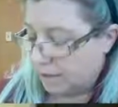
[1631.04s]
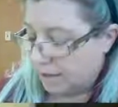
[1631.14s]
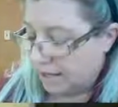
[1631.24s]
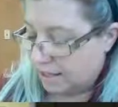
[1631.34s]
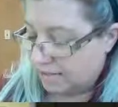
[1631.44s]

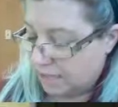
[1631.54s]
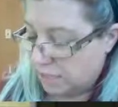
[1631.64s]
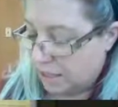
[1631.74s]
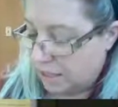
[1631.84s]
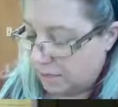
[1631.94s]
That gives
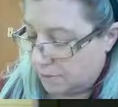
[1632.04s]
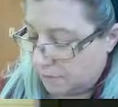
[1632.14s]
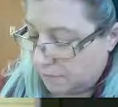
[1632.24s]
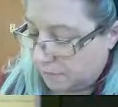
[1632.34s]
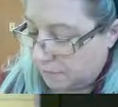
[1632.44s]
me
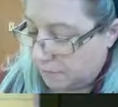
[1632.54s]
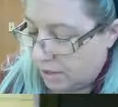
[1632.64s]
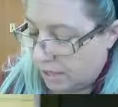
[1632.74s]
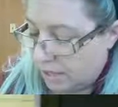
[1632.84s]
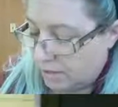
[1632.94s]

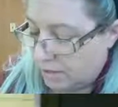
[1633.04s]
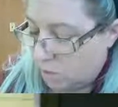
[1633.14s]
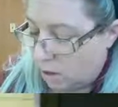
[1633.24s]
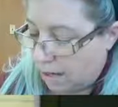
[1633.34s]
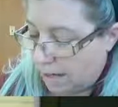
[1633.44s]

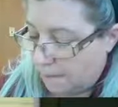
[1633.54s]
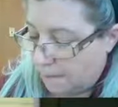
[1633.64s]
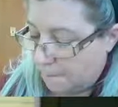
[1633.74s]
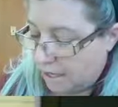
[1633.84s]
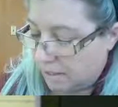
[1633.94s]
xy
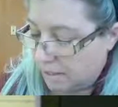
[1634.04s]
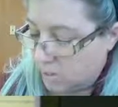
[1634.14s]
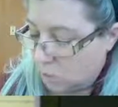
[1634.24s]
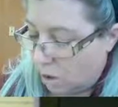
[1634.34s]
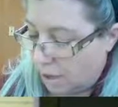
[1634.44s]

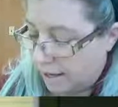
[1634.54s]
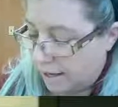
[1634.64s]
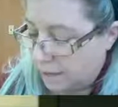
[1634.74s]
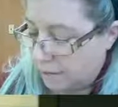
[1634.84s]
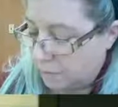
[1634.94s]
minus
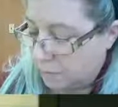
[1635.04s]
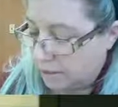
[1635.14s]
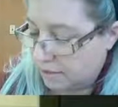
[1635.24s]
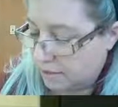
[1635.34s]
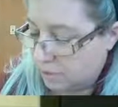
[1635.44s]
y
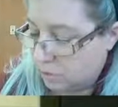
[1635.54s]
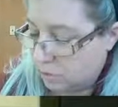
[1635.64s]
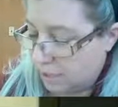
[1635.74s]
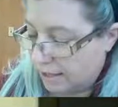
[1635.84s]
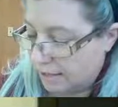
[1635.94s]
plus
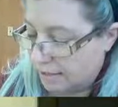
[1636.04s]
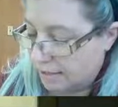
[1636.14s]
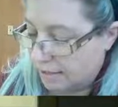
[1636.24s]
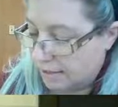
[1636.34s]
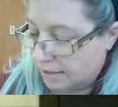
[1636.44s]

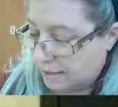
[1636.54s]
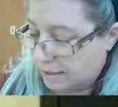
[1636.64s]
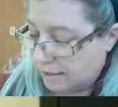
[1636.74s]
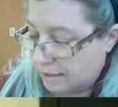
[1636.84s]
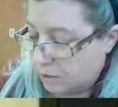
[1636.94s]
2x
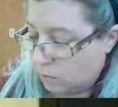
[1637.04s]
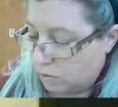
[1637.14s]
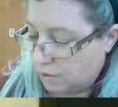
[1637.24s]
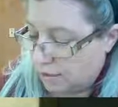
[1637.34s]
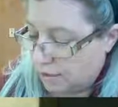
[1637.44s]

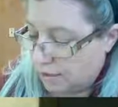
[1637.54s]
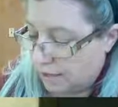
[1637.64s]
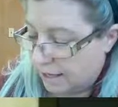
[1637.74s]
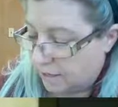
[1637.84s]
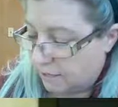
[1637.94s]
equals
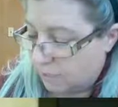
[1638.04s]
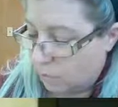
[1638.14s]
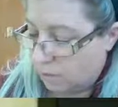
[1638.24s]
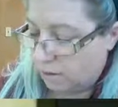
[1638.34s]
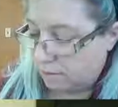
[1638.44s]
negative
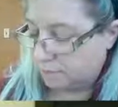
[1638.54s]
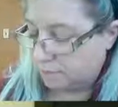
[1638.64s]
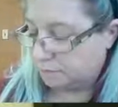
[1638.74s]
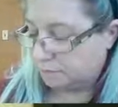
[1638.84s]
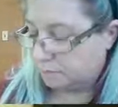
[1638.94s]
4.
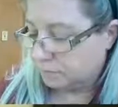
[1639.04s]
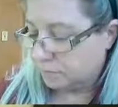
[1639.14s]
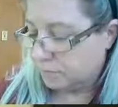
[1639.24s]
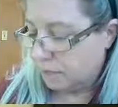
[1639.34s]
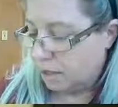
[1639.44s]
I'm
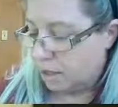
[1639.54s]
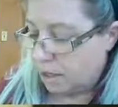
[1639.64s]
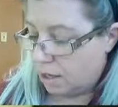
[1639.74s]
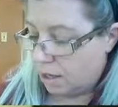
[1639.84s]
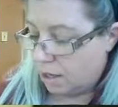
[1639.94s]

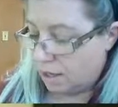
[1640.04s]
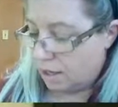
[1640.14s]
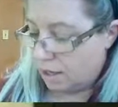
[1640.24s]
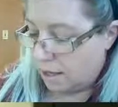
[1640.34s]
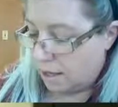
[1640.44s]

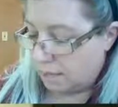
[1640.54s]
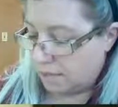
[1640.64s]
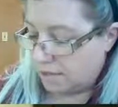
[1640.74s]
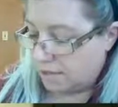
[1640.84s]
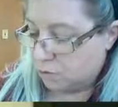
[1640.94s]

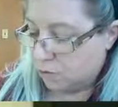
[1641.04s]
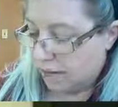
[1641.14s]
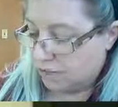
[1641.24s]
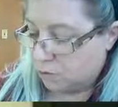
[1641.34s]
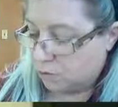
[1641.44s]
going to
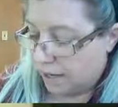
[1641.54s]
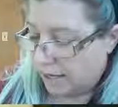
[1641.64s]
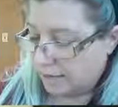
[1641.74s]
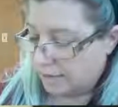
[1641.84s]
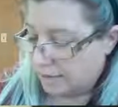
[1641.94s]
subtract
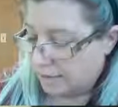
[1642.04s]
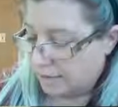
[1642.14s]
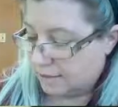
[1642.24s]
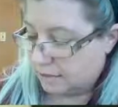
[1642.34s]
2x,